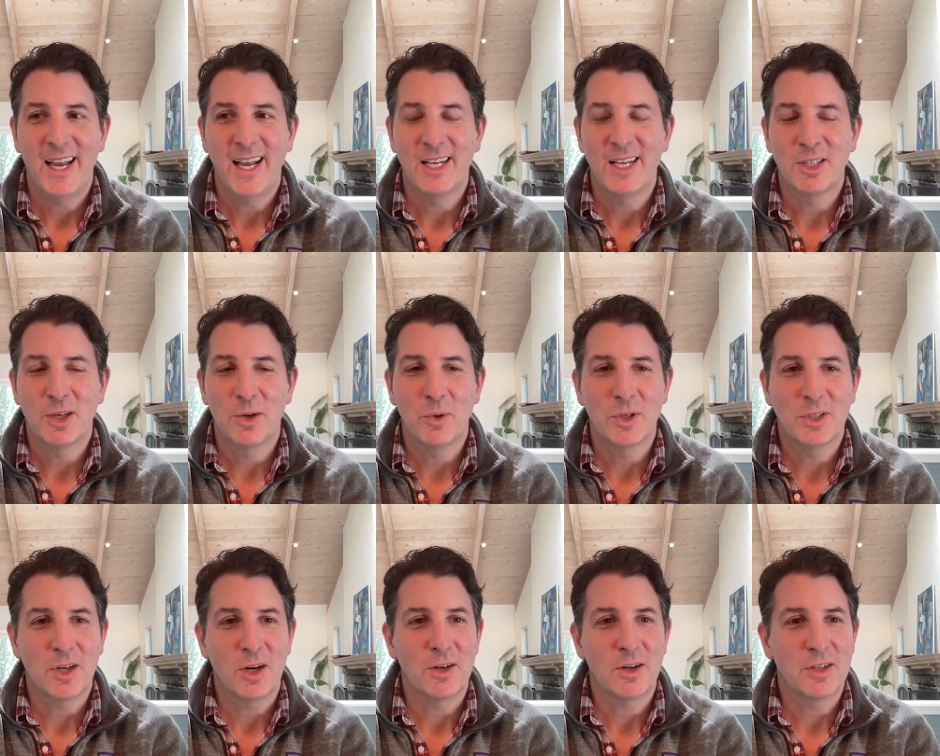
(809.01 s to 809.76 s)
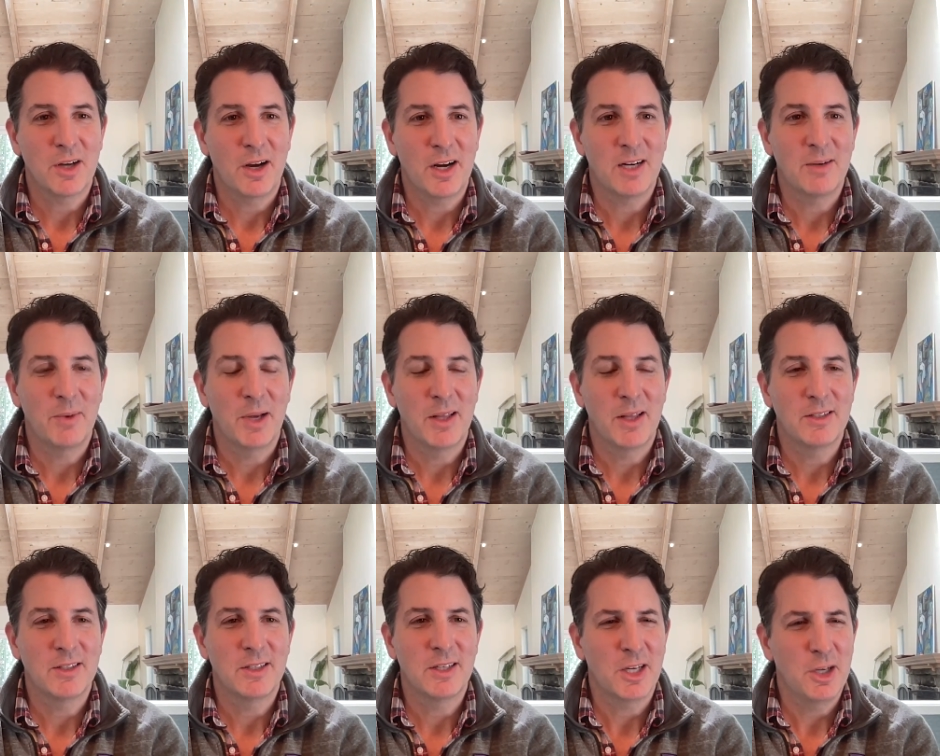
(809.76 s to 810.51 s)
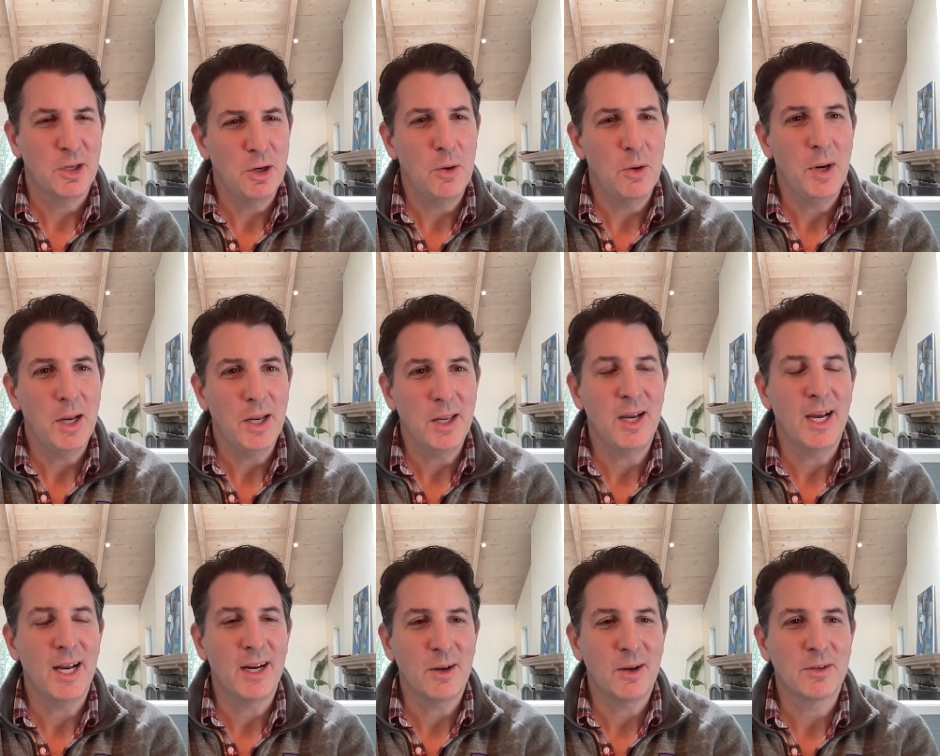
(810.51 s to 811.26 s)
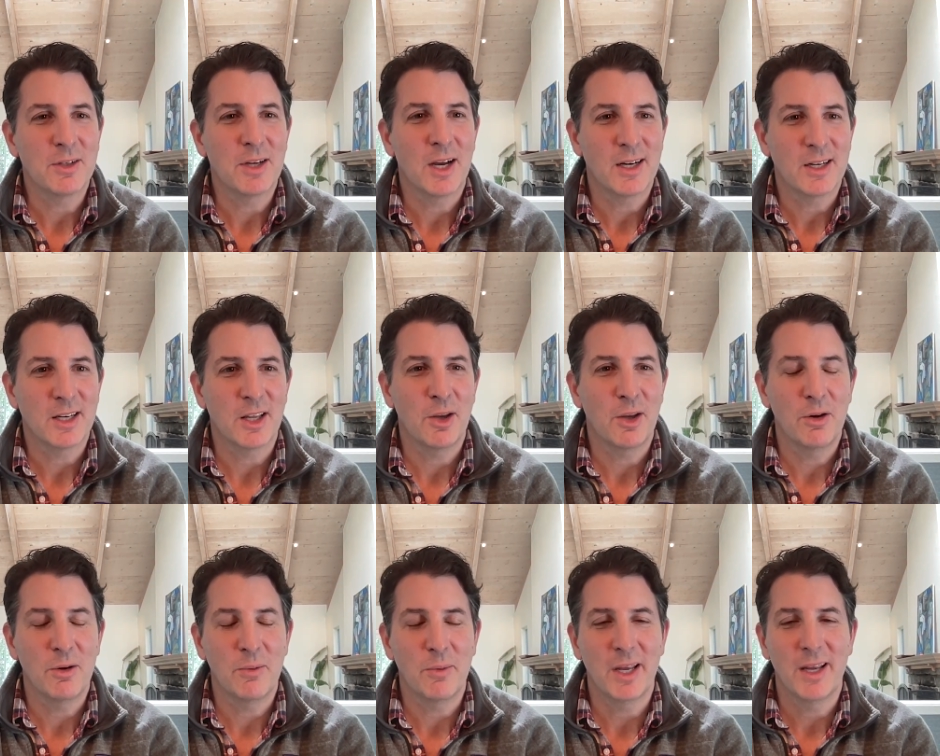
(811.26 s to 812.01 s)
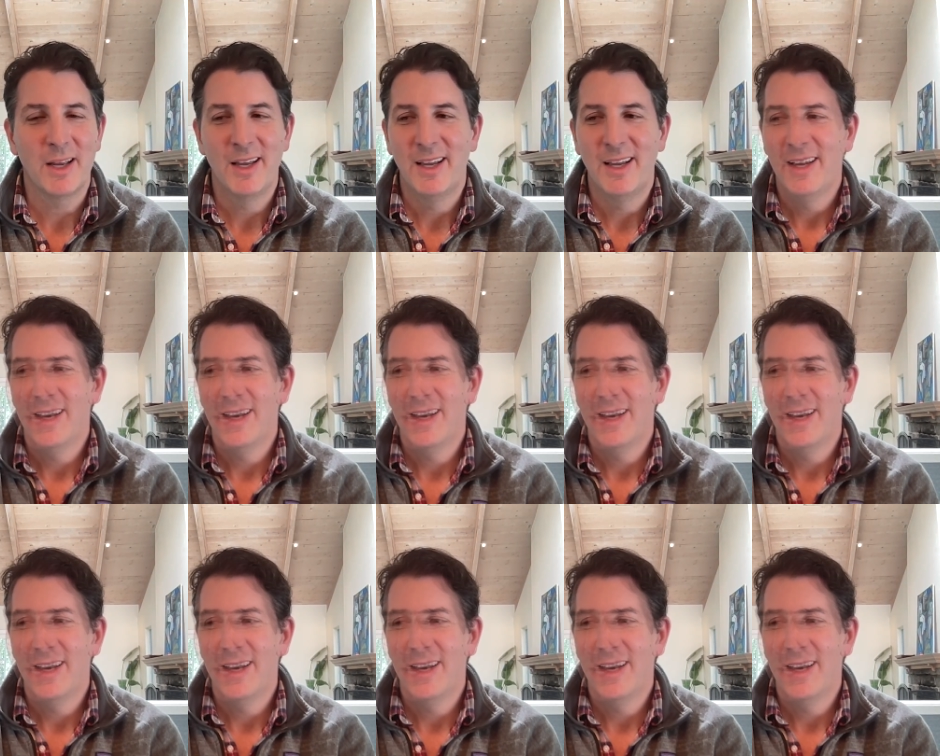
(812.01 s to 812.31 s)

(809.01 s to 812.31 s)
And so we started talking about this. She's like, you know what? You got to go talk to Udemy.